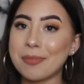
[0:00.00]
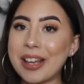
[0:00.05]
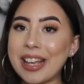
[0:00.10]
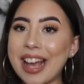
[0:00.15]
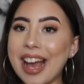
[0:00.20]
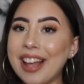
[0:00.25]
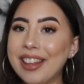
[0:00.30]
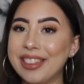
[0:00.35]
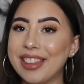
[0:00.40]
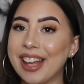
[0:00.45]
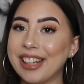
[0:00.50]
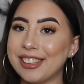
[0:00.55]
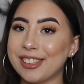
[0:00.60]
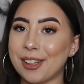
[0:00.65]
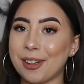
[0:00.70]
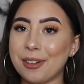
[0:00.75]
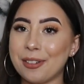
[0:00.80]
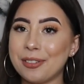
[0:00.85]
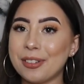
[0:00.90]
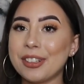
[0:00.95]
But yeah, that's
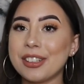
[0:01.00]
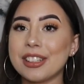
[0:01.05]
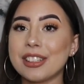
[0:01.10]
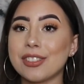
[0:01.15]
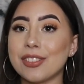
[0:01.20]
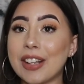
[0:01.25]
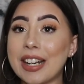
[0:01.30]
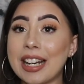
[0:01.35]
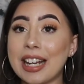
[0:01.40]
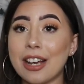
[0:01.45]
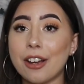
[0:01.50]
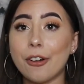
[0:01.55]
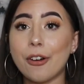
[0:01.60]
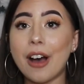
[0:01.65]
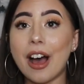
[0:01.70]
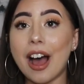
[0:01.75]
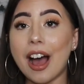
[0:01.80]
all for this video.